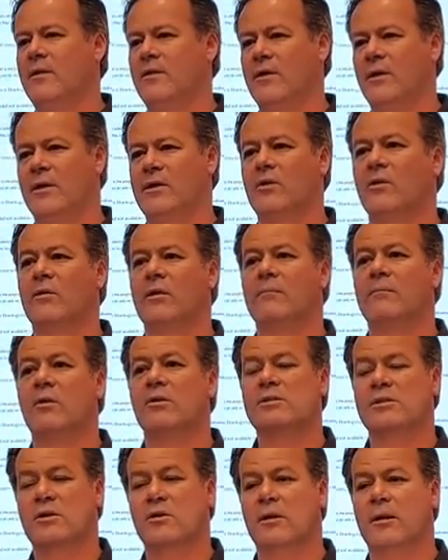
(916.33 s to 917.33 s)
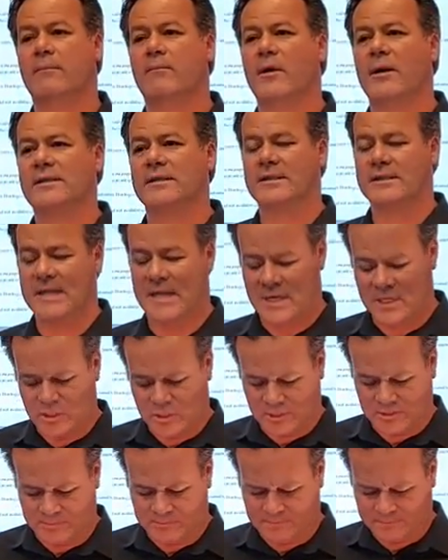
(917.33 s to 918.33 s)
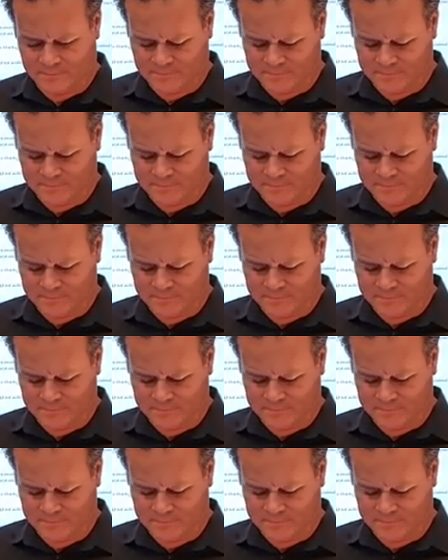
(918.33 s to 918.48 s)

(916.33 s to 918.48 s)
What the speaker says: the most current presentation.